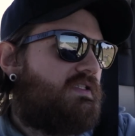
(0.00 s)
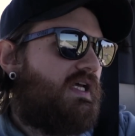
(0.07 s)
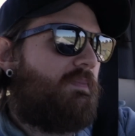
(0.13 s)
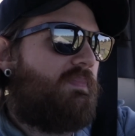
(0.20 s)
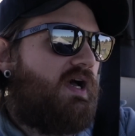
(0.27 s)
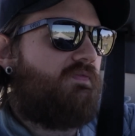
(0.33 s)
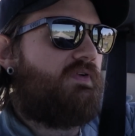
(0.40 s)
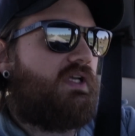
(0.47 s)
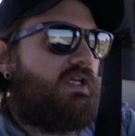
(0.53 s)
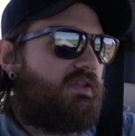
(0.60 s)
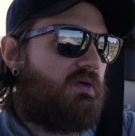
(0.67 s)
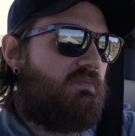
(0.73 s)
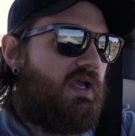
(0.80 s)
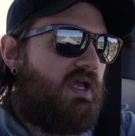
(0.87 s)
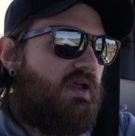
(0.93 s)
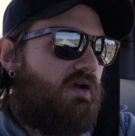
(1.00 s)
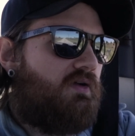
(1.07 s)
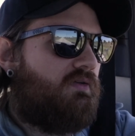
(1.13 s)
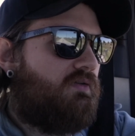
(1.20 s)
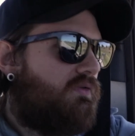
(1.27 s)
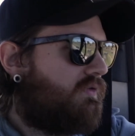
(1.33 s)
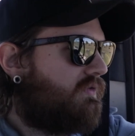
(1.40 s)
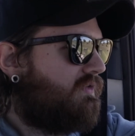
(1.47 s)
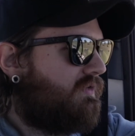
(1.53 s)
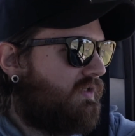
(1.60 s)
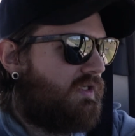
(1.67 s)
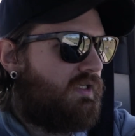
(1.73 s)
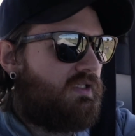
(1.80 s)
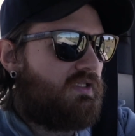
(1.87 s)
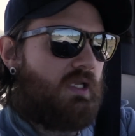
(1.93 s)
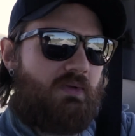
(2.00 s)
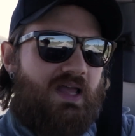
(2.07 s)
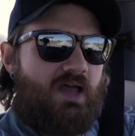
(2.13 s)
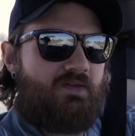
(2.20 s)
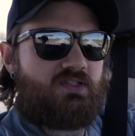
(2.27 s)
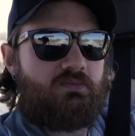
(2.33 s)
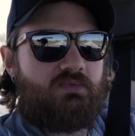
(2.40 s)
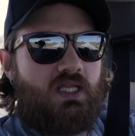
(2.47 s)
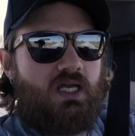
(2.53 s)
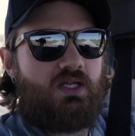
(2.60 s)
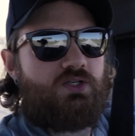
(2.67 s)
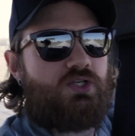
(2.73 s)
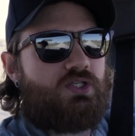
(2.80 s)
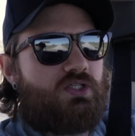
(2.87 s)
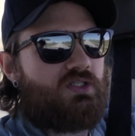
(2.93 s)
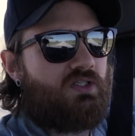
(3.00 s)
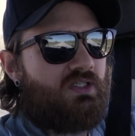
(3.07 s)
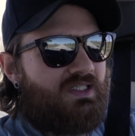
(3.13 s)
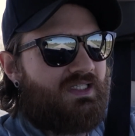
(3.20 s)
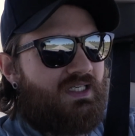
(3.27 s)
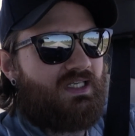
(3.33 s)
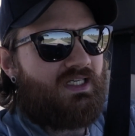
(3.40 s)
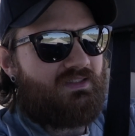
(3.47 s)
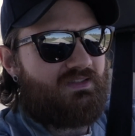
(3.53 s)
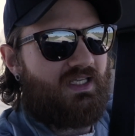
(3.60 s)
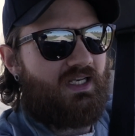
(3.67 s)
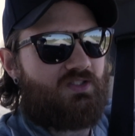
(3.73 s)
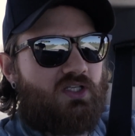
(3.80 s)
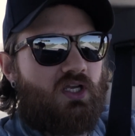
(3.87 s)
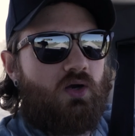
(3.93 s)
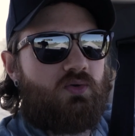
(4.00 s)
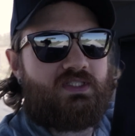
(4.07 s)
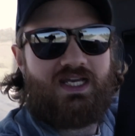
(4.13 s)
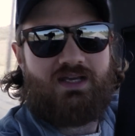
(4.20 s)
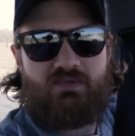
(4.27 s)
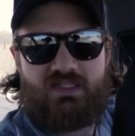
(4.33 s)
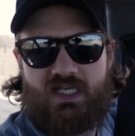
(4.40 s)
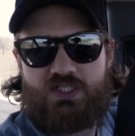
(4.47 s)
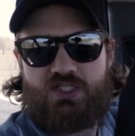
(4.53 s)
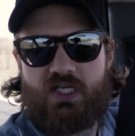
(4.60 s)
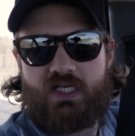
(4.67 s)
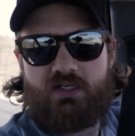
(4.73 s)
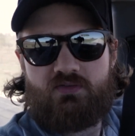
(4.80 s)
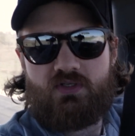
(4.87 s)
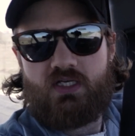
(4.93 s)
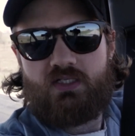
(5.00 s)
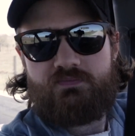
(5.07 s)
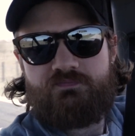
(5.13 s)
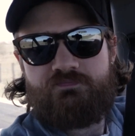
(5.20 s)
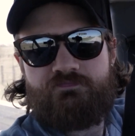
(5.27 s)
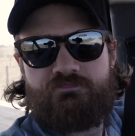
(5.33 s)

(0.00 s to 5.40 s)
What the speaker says: stop off and get the mail. Then I'm gonna have some lunch. And then it's go time in that chicken run.